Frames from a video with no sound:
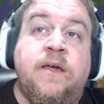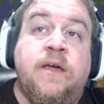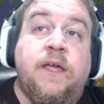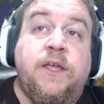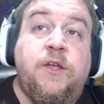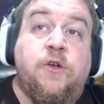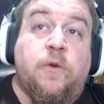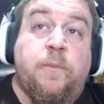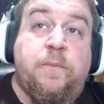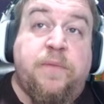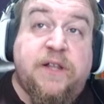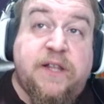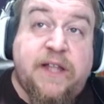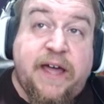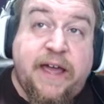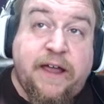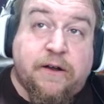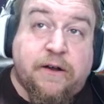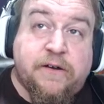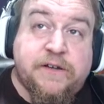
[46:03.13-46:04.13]
Your
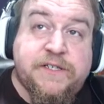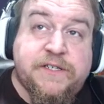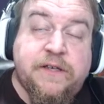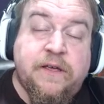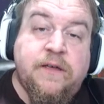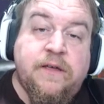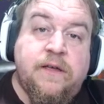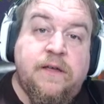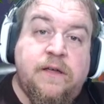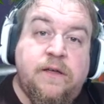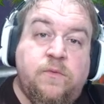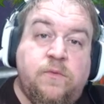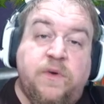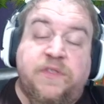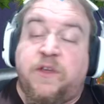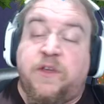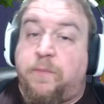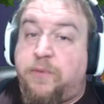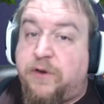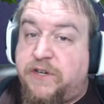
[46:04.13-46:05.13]
players,
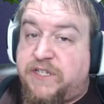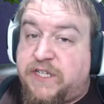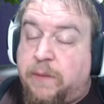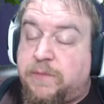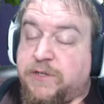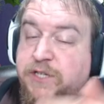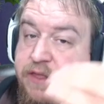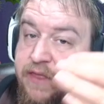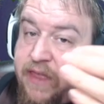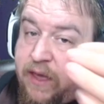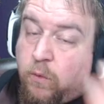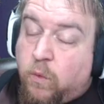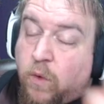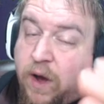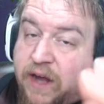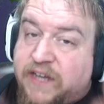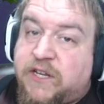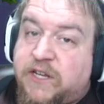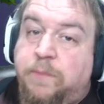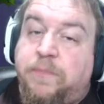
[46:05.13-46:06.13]
with the presumption they
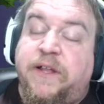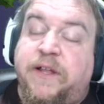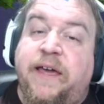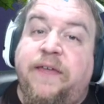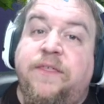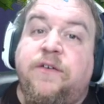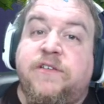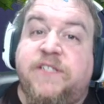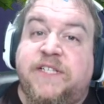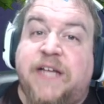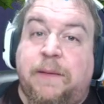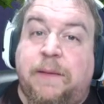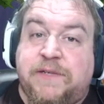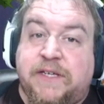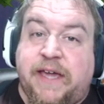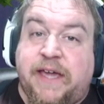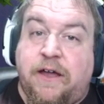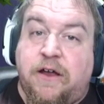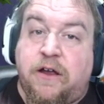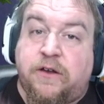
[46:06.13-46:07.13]
want to play those types
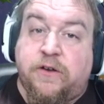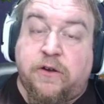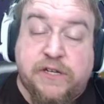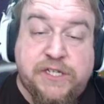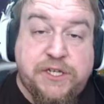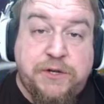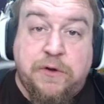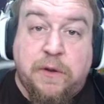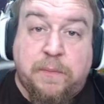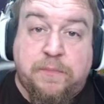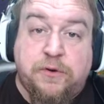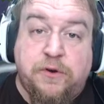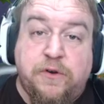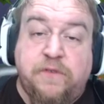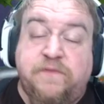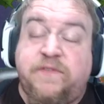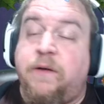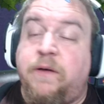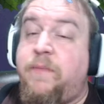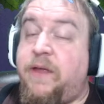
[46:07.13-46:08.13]
of characters and you
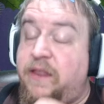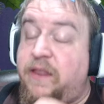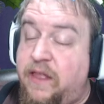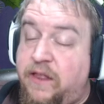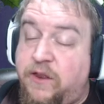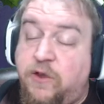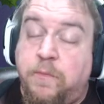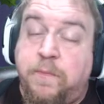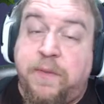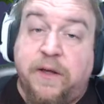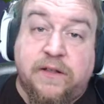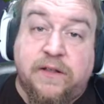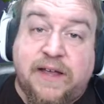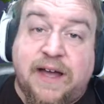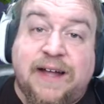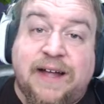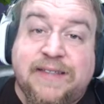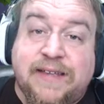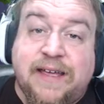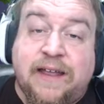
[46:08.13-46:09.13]
approved them and then you built
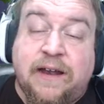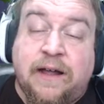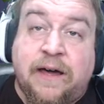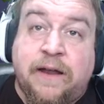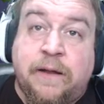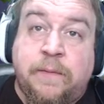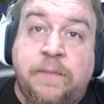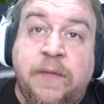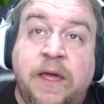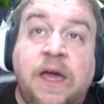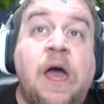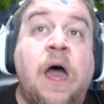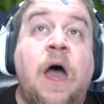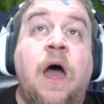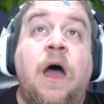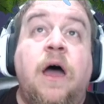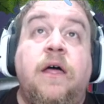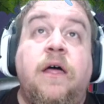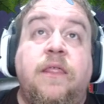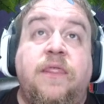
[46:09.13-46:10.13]
content on them,
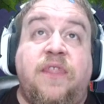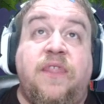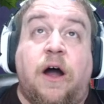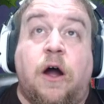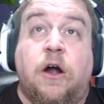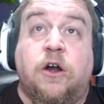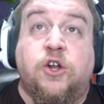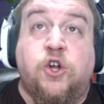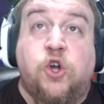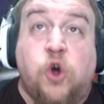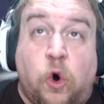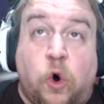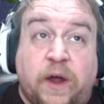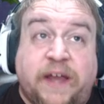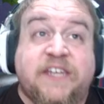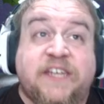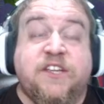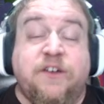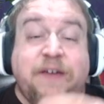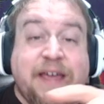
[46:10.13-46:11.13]
are
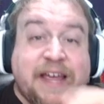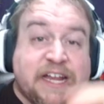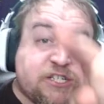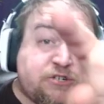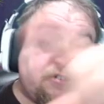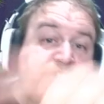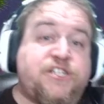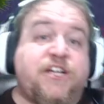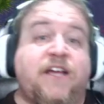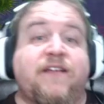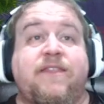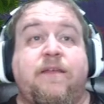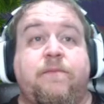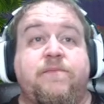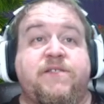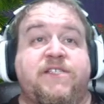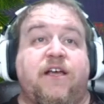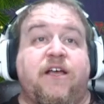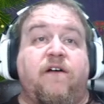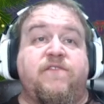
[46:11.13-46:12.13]
going to interject
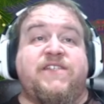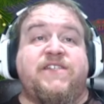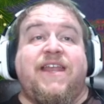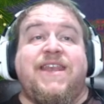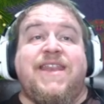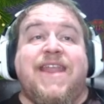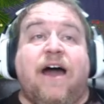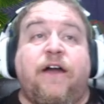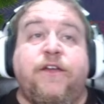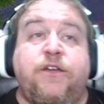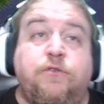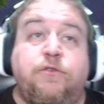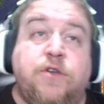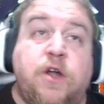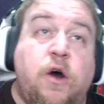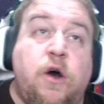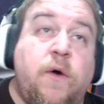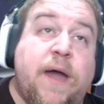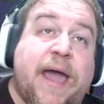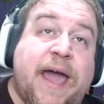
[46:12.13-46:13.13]
themselves, and now you
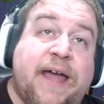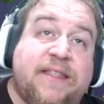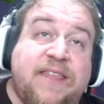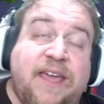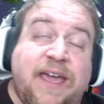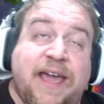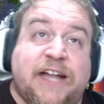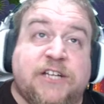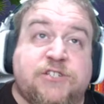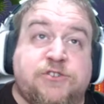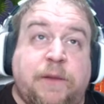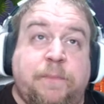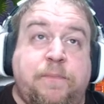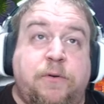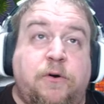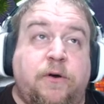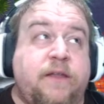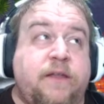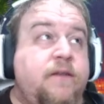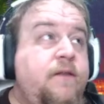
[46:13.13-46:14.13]
know at the entry
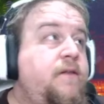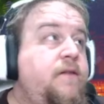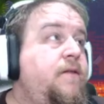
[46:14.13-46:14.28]
point.